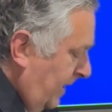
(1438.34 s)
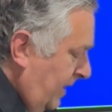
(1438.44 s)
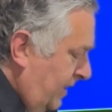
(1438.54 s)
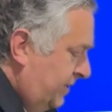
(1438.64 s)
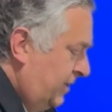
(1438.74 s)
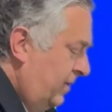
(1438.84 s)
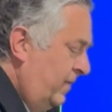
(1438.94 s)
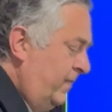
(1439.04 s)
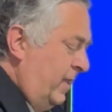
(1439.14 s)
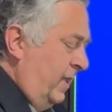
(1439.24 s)
And
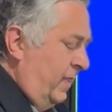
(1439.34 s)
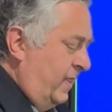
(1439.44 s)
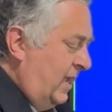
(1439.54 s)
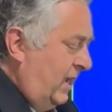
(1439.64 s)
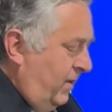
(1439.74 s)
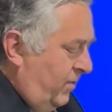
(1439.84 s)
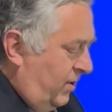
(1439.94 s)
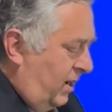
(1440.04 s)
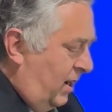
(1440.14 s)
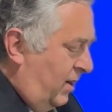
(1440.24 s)
so they
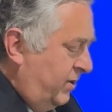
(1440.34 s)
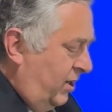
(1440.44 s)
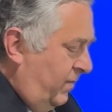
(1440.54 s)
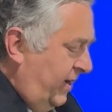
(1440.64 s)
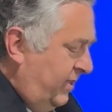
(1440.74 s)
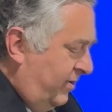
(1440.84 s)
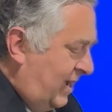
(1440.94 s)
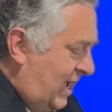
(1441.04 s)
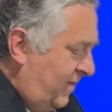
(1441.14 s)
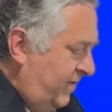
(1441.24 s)
will all know me. They'll
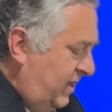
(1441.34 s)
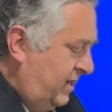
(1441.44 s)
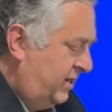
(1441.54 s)
have an